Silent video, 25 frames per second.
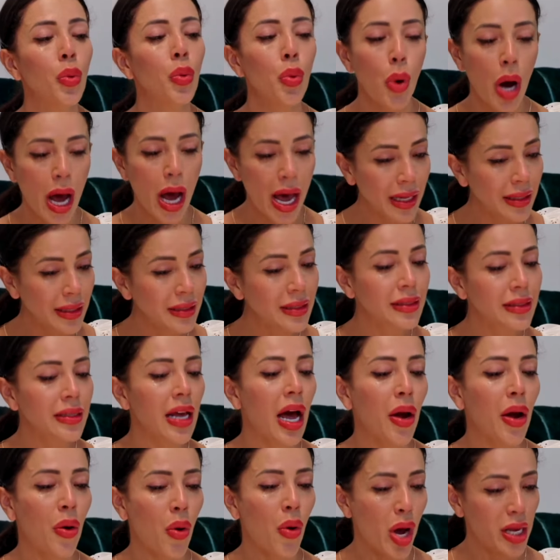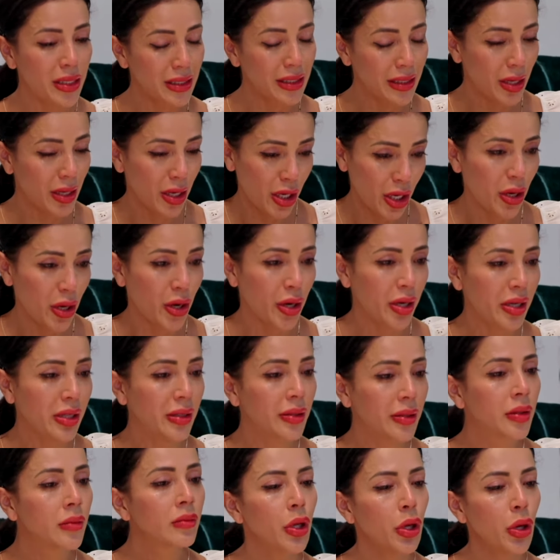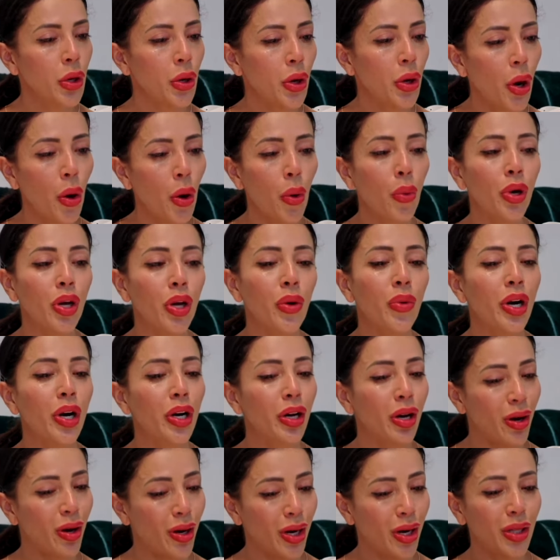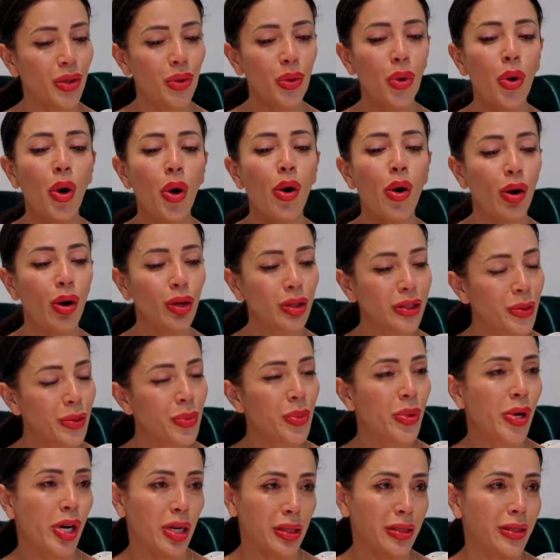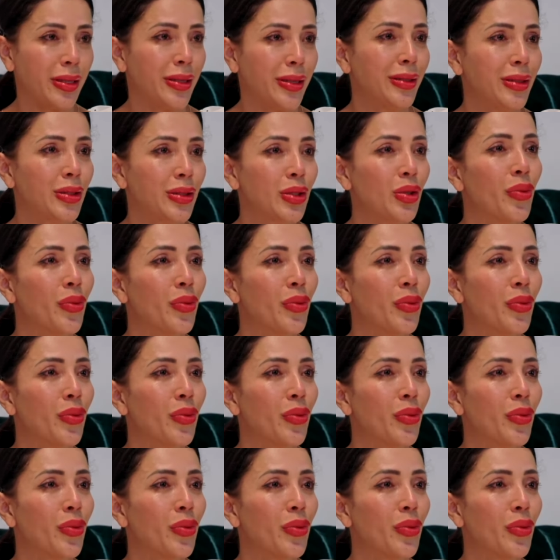Once I was here, you know, we were gonna do all the process